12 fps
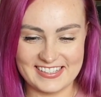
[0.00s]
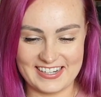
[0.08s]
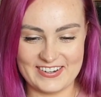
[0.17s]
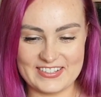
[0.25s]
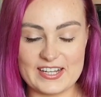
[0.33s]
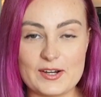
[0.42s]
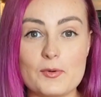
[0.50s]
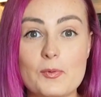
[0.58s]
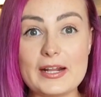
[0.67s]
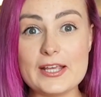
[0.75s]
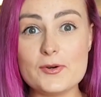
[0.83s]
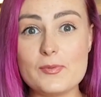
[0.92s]
I was like,
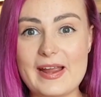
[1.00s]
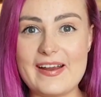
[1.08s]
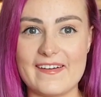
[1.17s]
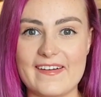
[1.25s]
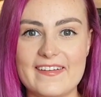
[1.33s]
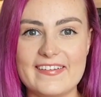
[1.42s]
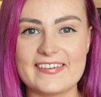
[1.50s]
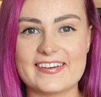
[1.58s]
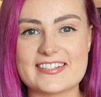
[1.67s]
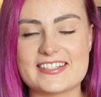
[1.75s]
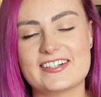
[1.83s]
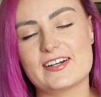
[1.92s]
"What do you wear?"
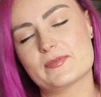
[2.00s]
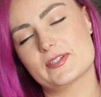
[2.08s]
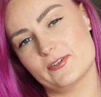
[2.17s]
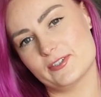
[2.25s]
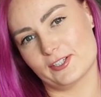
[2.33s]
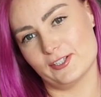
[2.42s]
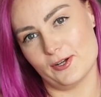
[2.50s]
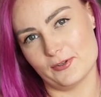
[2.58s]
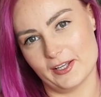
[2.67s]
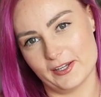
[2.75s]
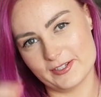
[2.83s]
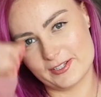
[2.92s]
Because you know I'm so into clothing.